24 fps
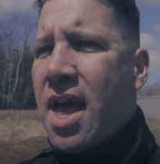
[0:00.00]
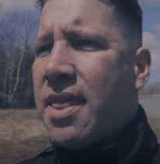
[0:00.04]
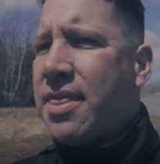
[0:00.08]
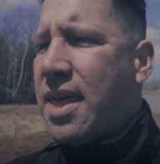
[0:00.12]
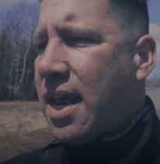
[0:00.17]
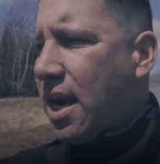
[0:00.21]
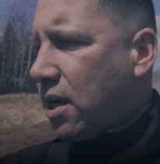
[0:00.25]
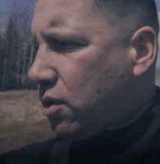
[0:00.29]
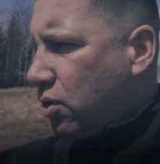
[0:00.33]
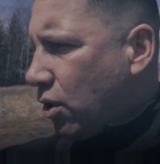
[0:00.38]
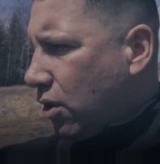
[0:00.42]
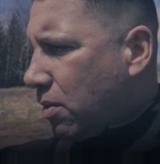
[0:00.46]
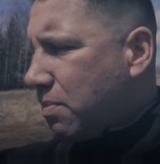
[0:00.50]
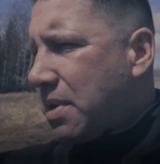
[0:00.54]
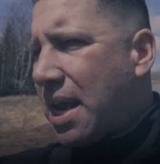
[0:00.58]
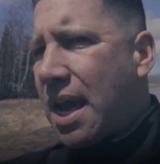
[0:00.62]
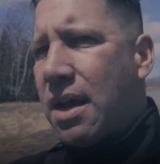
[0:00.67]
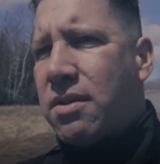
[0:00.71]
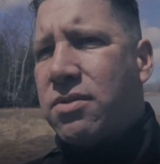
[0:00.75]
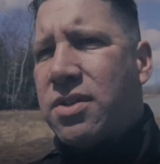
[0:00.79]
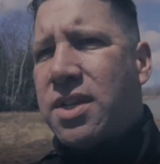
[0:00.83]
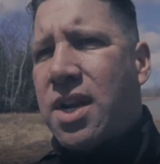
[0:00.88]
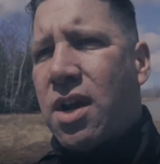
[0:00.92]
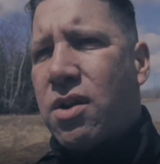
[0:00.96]
Then I took him
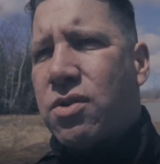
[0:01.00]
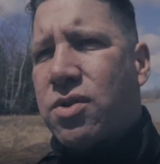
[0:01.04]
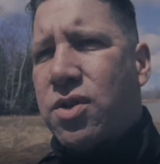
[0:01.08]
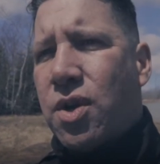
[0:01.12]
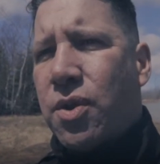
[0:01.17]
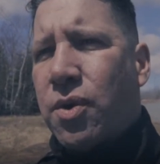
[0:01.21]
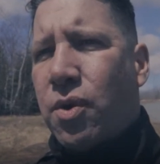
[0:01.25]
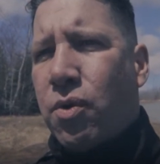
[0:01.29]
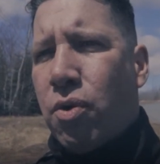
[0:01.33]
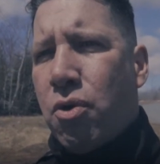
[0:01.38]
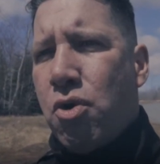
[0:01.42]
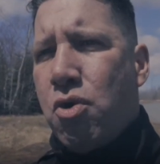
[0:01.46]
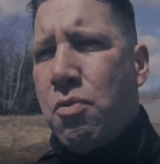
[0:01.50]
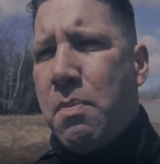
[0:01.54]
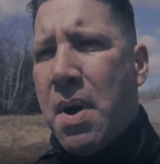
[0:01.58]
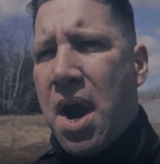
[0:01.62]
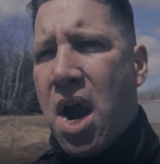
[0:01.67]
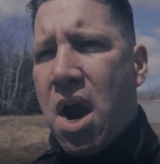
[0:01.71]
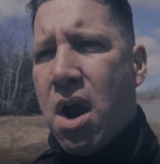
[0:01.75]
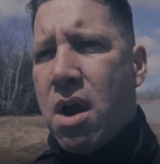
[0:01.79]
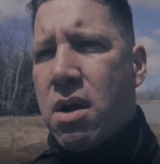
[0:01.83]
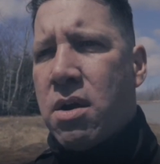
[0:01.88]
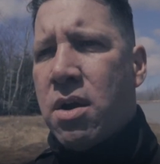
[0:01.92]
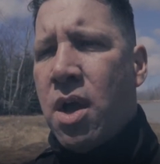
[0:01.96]
downstairs to the crew
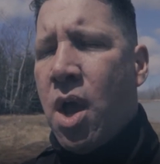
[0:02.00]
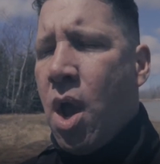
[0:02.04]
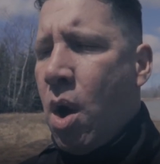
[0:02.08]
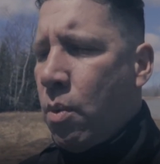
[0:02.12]
bar.